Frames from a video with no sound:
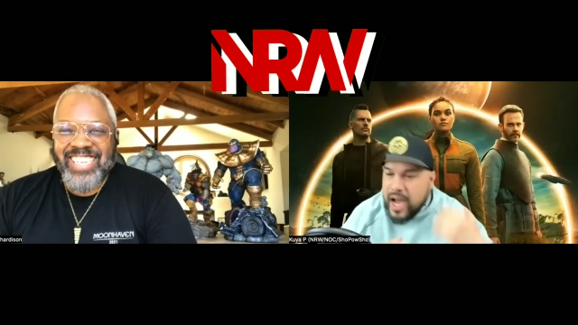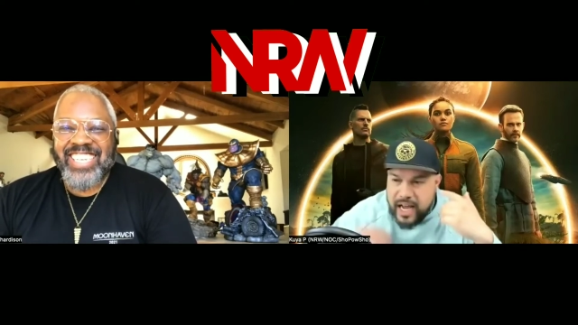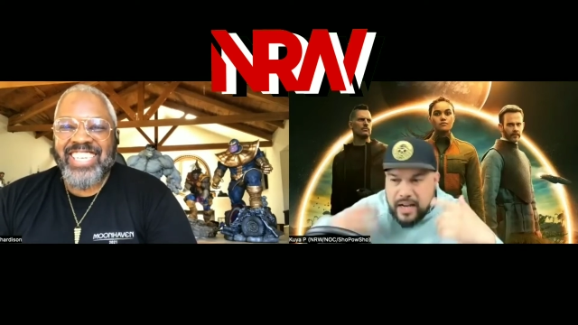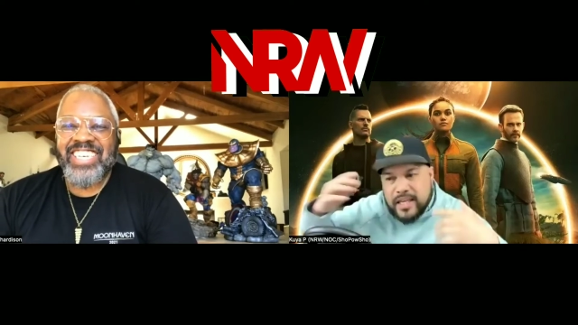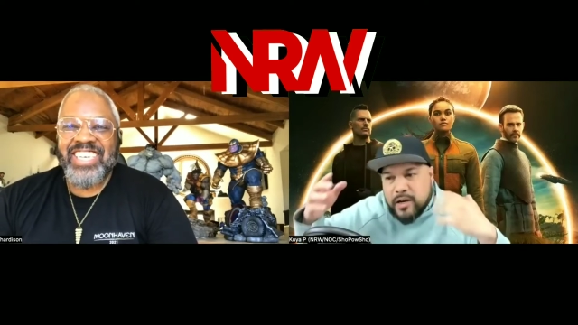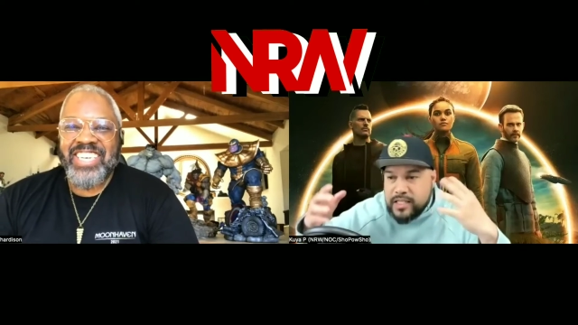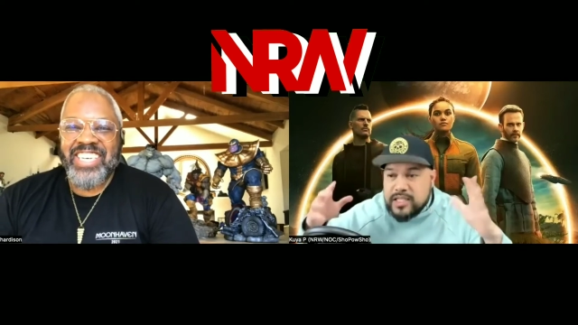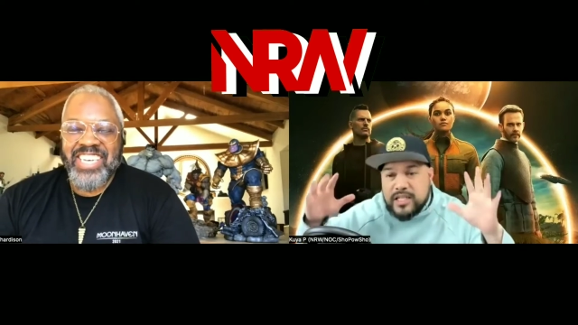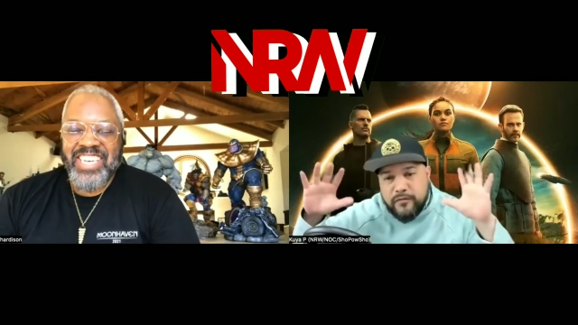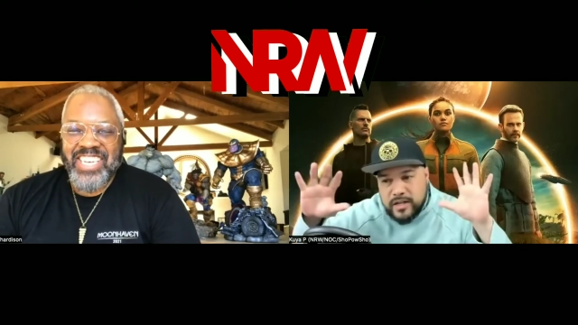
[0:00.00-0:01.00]
Speaker 1: I got to think it's a
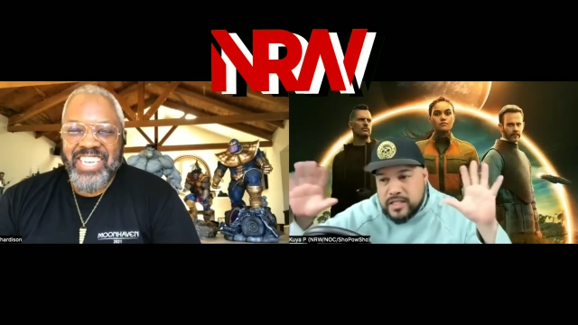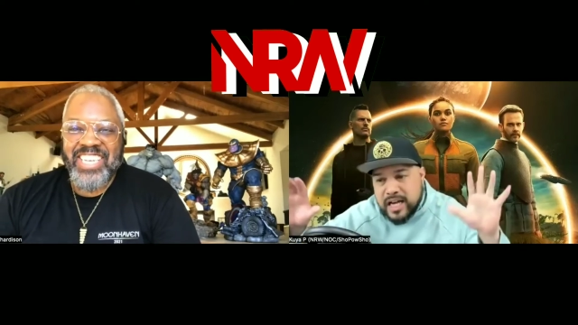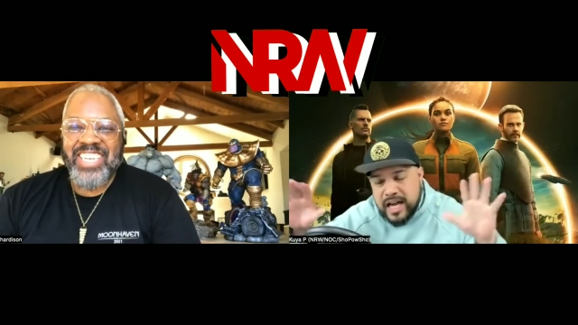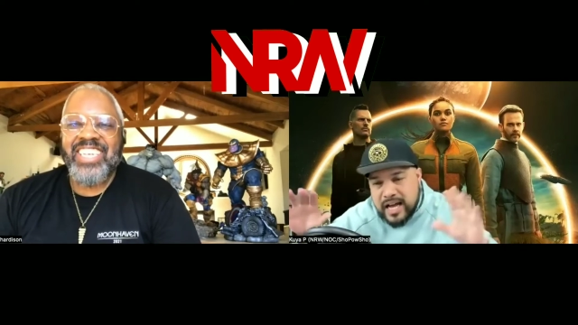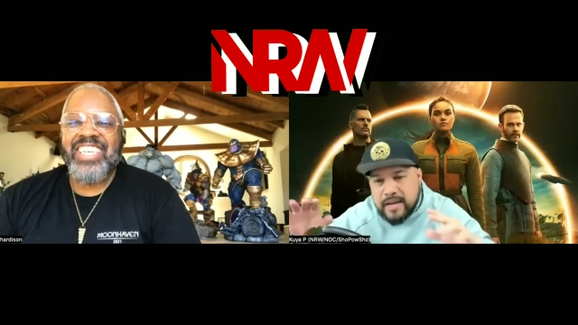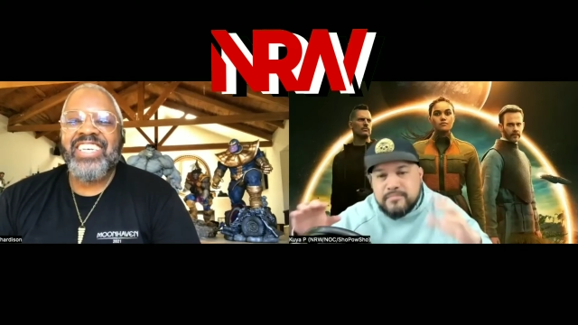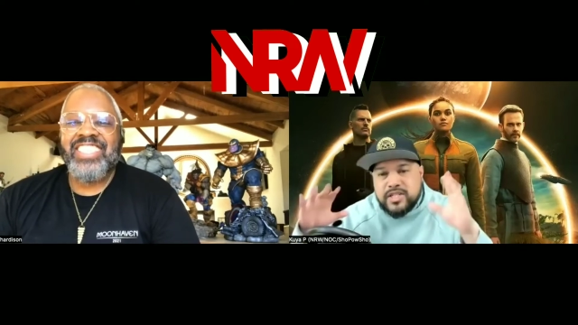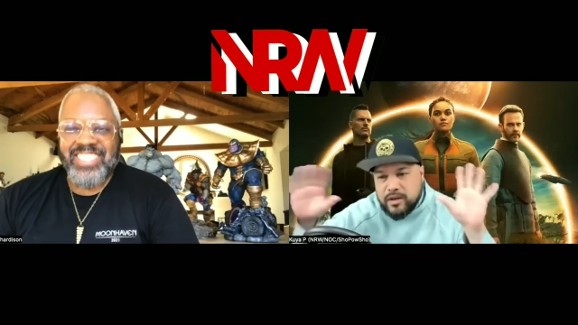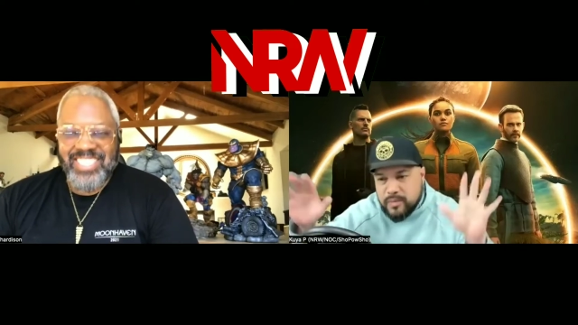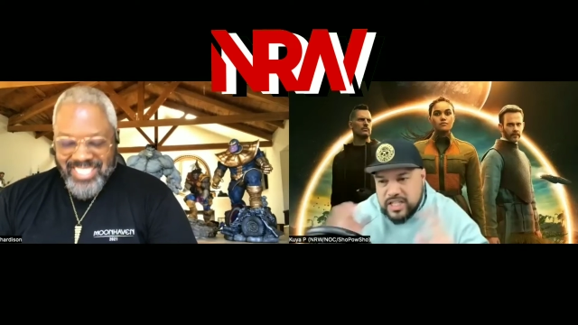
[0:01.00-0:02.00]
different time,
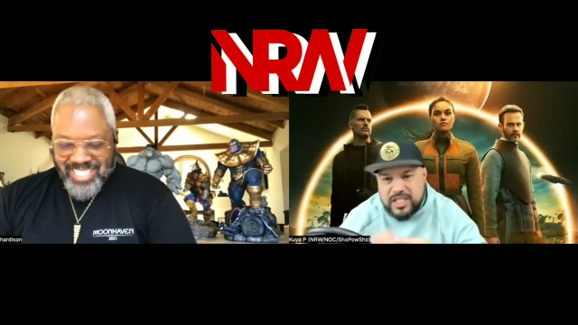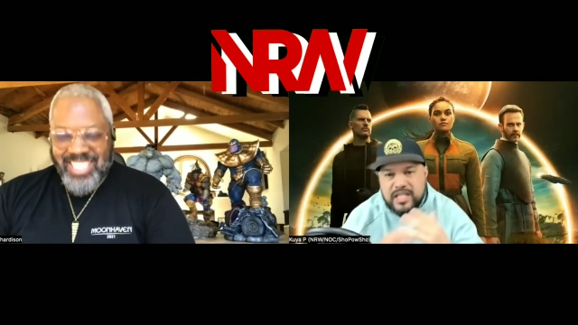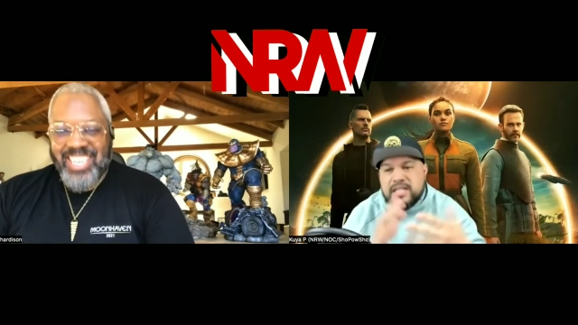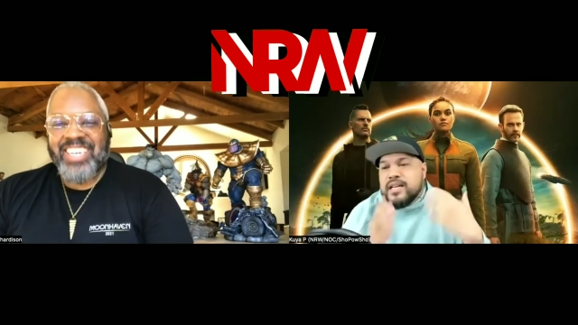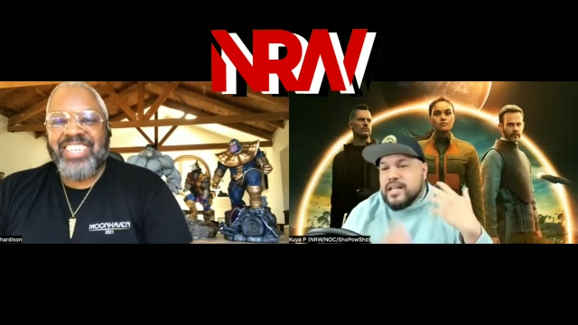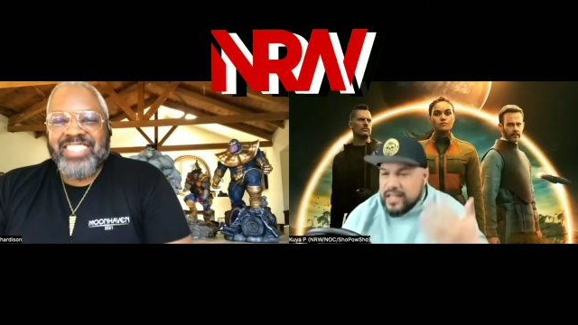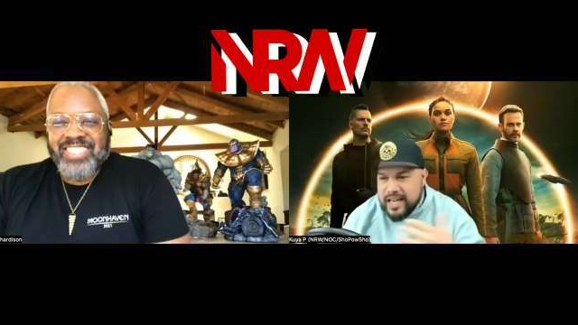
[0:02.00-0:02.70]
generation. Yeah.